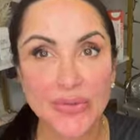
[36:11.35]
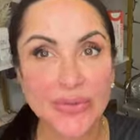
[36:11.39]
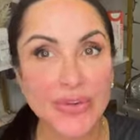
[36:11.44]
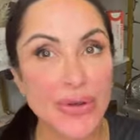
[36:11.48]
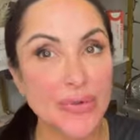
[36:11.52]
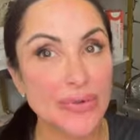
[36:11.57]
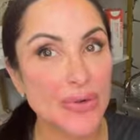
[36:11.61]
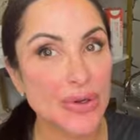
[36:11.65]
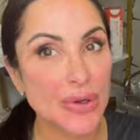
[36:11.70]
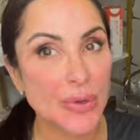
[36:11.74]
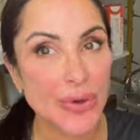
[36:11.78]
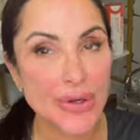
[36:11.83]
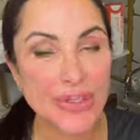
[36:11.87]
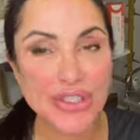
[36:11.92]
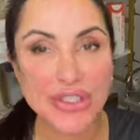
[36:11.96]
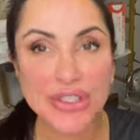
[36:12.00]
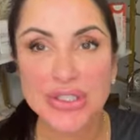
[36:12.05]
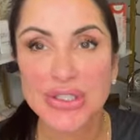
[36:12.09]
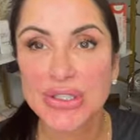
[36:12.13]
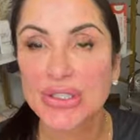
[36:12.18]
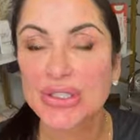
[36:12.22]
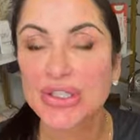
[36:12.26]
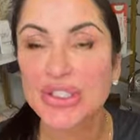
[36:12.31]
If you have any
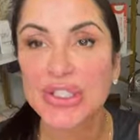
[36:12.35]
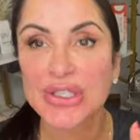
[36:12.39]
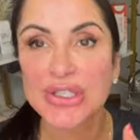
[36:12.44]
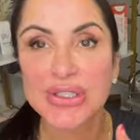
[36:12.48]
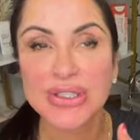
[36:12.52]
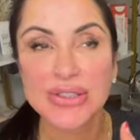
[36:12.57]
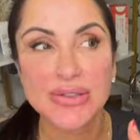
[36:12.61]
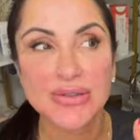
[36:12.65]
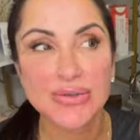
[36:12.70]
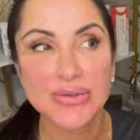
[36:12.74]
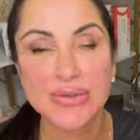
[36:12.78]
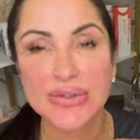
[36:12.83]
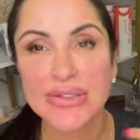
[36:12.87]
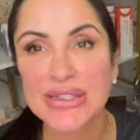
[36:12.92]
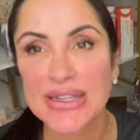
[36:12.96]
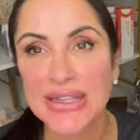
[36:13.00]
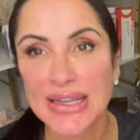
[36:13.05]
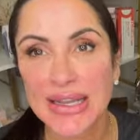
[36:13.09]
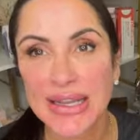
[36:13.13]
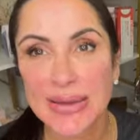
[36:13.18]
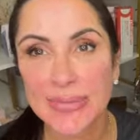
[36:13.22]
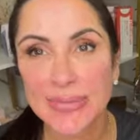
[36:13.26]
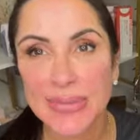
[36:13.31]
questions, just
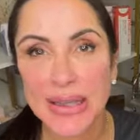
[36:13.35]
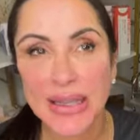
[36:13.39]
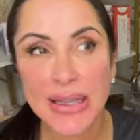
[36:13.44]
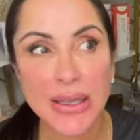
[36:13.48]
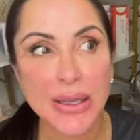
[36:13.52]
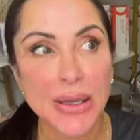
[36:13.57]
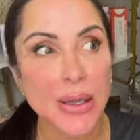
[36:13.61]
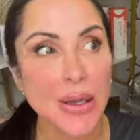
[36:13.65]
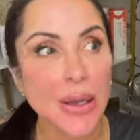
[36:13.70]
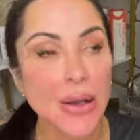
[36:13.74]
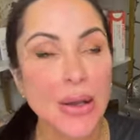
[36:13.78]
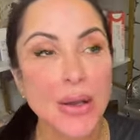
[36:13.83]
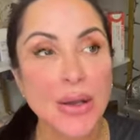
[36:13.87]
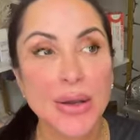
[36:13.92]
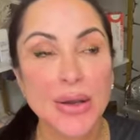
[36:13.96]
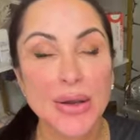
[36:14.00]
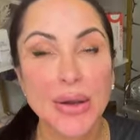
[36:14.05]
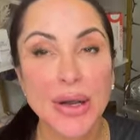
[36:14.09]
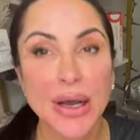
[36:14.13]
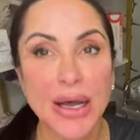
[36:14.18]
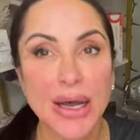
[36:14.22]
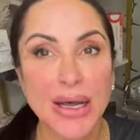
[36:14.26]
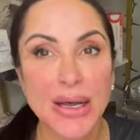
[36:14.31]
DM me,
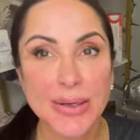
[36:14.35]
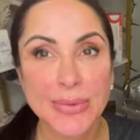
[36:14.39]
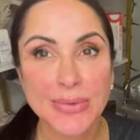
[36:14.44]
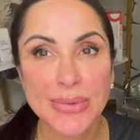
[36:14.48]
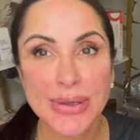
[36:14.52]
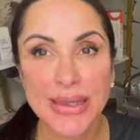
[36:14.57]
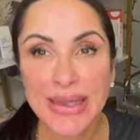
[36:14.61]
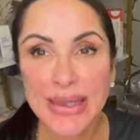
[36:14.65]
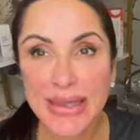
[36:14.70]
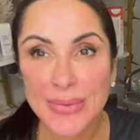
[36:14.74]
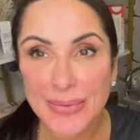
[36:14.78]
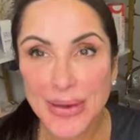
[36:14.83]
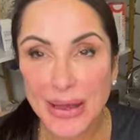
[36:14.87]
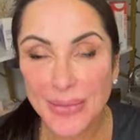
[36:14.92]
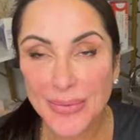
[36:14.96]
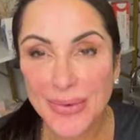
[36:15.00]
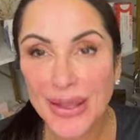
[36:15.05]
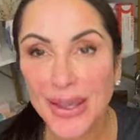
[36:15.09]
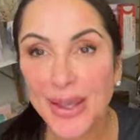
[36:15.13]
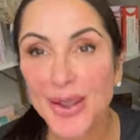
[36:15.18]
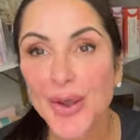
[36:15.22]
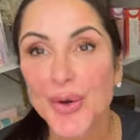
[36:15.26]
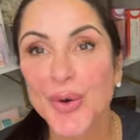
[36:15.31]
email
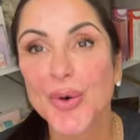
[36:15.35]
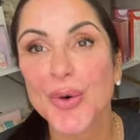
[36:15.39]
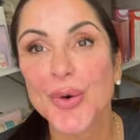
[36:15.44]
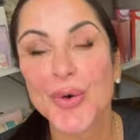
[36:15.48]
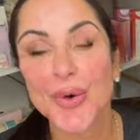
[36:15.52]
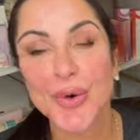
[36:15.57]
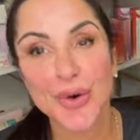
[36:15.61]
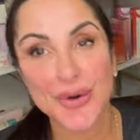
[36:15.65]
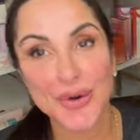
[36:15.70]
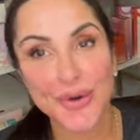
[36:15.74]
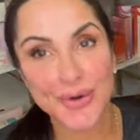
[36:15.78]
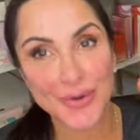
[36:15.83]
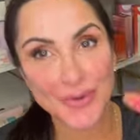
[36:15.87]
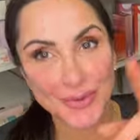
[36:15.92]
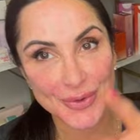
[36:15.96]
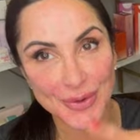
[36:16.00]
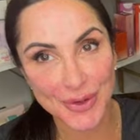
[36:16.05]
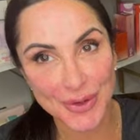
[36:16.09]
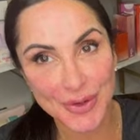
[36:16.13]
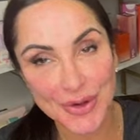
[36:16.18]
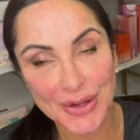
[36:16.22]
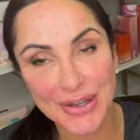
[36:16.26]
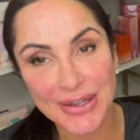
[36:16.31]
me, or
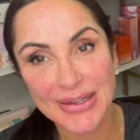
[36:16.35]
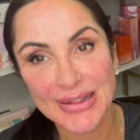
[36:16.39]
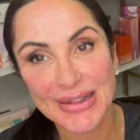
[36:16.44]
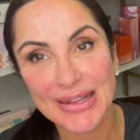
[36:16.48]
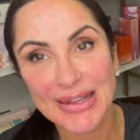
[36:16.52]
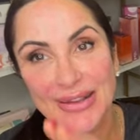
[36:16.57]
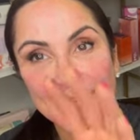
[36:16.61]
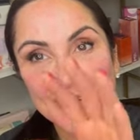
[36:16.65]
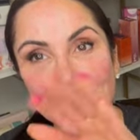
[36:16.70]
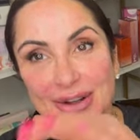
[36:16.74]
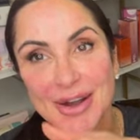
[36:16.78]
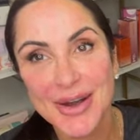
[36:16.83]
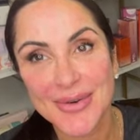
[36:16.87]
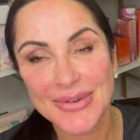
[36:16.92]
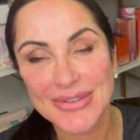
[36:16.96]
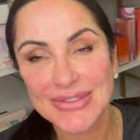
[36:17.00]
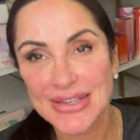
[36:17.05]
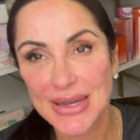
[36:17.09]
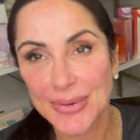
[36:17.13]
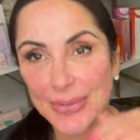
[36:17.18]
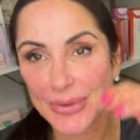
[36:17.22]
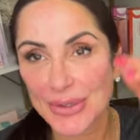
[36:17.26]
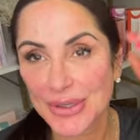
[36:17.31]
you can leave a comment
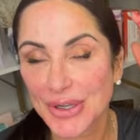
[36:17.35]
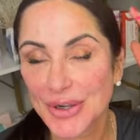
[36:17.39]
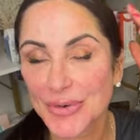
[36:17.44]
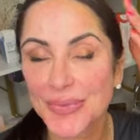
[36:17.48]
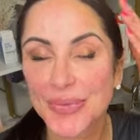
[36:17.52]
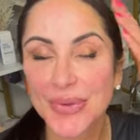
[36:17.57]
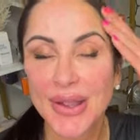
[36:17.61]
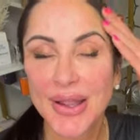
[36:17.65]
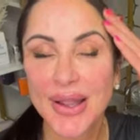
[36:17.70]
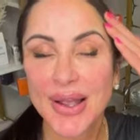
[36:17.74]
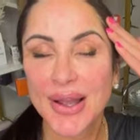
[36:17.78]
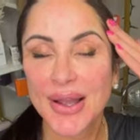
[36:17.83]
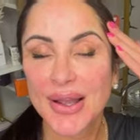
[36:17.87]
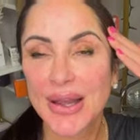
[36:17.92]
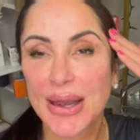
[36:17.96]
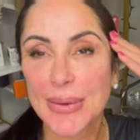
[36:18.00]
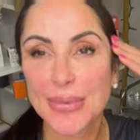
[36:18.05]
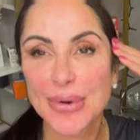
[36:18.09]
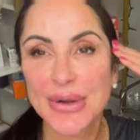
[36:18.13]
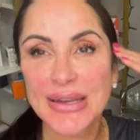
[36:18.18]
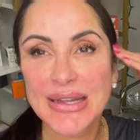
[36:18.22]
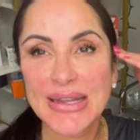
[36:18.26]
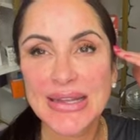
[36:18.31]
down below.
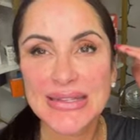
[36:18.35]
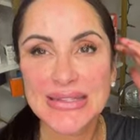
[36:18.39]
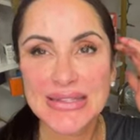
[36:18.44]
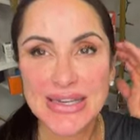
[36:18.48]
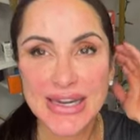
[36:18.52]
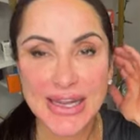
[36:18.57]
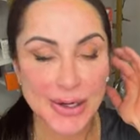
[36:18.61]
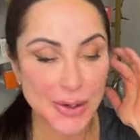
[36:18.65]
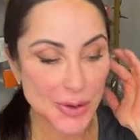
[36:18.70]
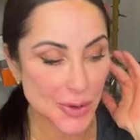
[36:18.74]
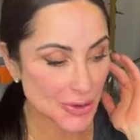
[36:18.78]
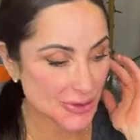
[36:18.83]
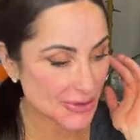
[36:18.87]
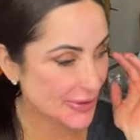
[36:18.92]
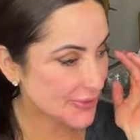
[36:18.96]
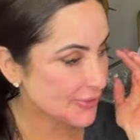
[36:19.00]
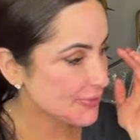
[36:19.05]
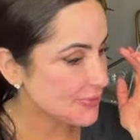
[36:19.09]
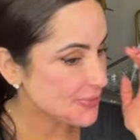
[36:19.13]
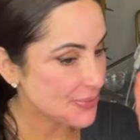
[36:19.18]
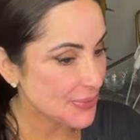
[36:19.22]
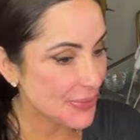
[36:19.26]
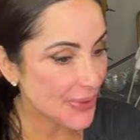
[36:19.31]
I'm pretty easy to get a hold of,
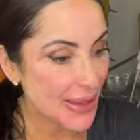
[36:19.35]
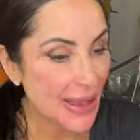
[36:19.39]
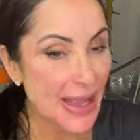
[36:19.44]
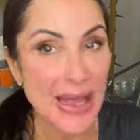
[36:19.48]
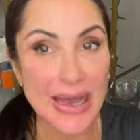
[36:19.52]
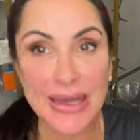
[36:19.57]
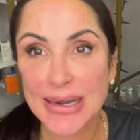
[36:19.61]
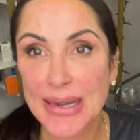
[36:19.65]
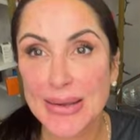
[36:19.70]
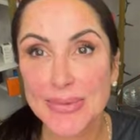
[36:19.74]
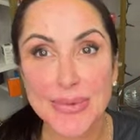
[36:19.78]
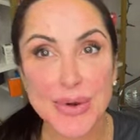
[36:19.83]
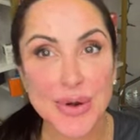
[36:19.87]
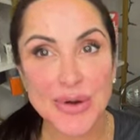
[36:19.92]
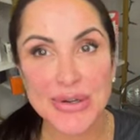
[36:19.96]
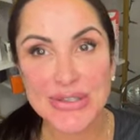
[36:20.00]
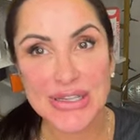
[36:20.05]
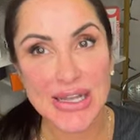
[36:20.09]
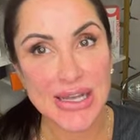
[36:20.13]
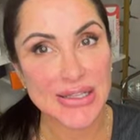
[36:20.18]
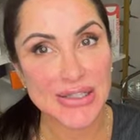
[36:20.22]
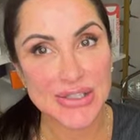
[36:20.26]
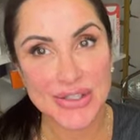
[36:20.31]
and I'm
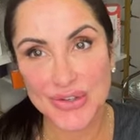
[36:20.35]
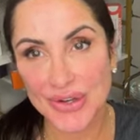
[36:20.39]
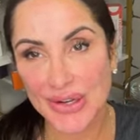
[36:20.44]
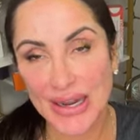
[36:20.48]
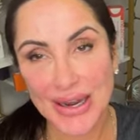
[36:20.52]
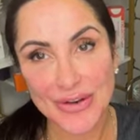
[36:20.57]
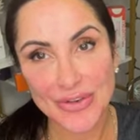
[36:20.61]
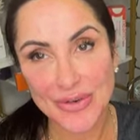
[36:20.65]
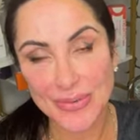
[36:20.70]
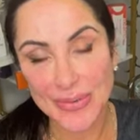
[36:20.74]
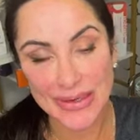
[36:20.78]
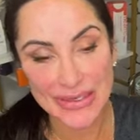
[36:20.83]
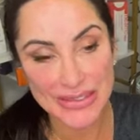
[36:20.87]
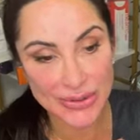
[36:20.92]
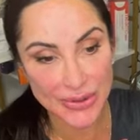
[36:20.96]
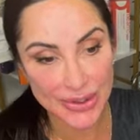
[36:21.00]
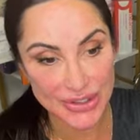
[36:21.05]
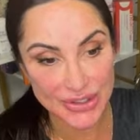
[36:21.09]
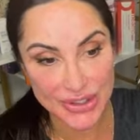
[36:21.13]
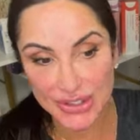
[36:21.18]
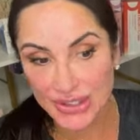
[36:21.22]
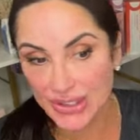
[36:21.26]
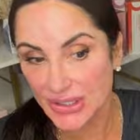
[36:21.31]
always answering everybody's
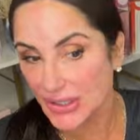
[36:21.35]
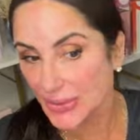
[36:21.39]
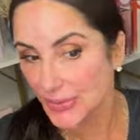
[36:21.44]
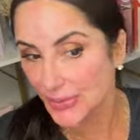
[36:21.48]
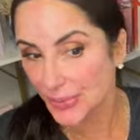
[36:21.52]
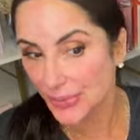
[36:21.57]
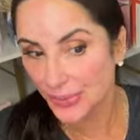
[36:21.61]
questions.